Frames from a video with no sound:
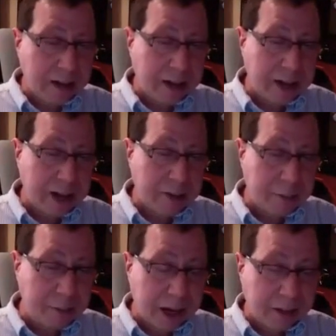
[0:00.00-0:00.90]
I could cast
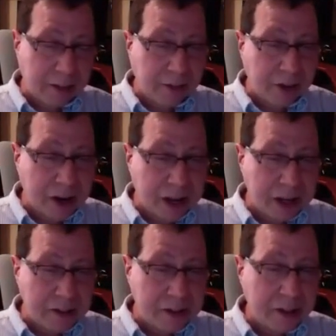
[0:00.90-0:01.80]
it back to the front
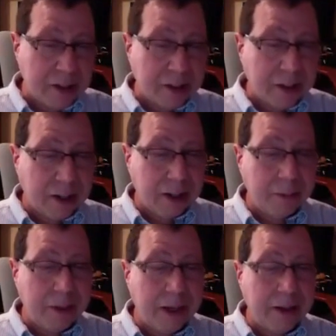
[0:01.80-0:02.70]
end,
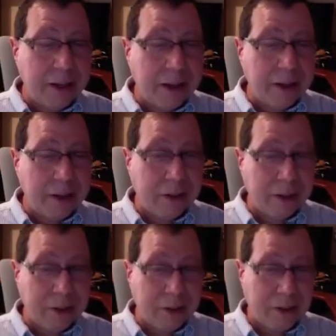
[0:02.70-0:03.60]
and then you
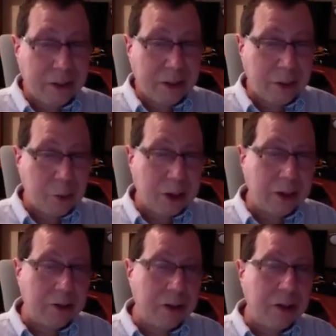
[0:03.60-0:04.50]
can see it
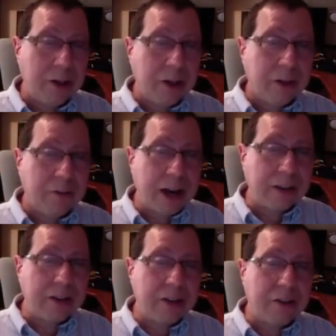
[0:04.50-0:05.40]
working. So the
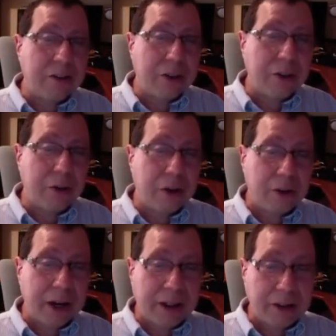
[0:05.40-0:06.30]
fact that this is a coup
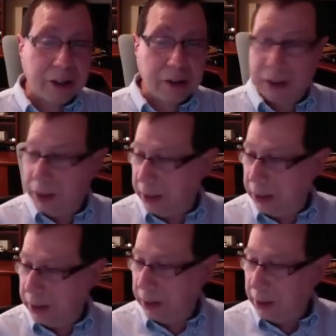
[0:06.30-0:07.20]
array is shown
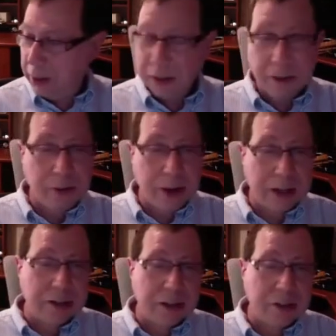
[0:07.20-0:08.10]
here. The
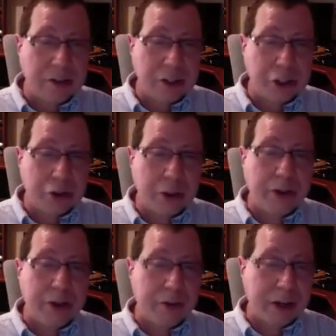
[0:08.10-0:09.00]
fact that this is a
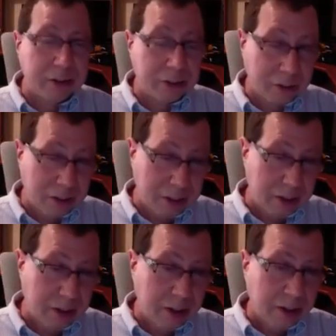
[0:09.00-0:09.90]
distributed array is shown
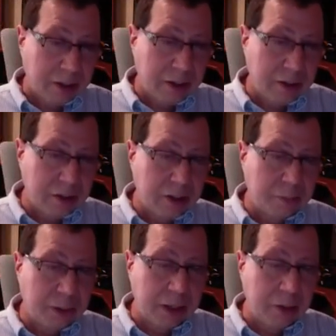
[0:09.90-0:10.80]
here. These are
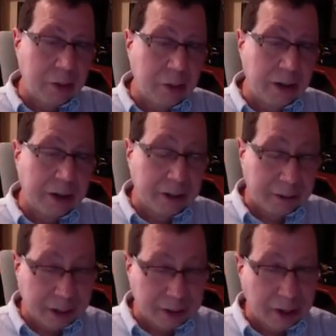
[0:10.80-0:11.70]
just plain old ordinary
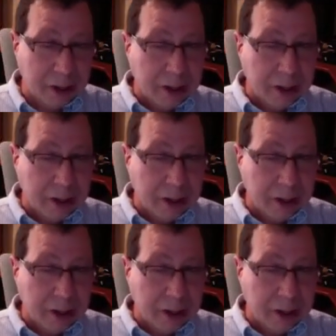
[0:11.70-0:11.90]
arrays.